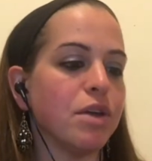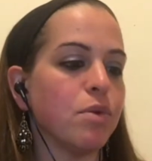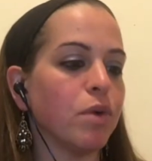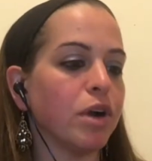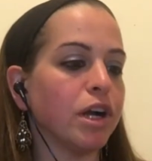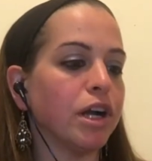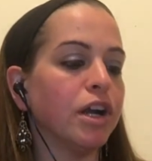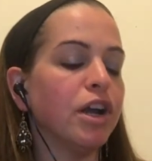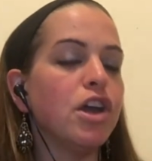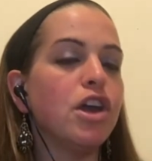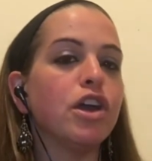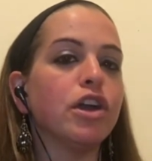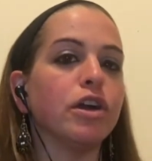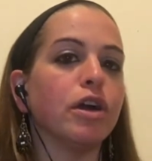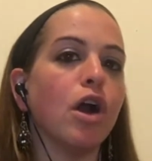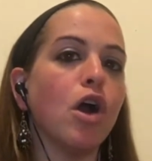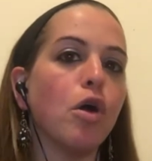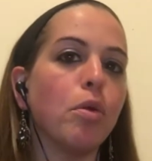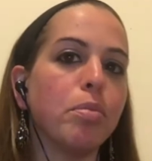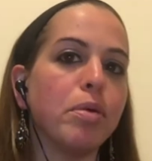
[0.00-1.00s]
where
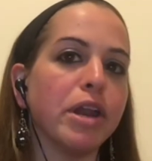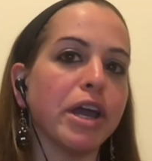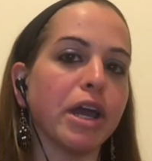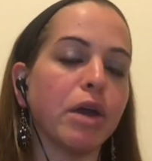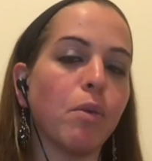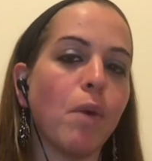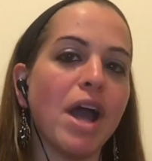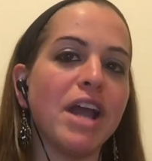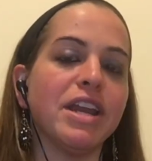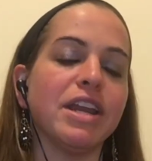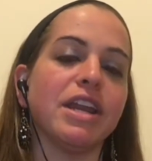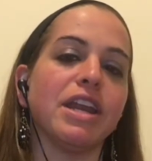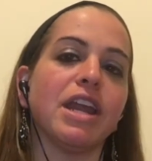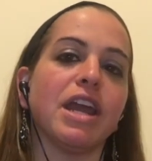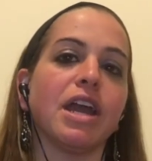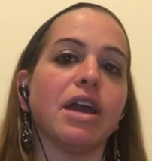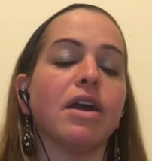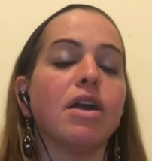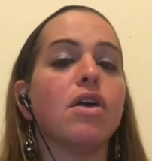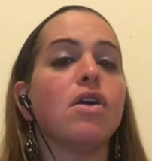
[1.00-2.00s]
you're opening and
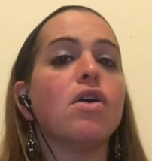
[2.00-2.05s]
widening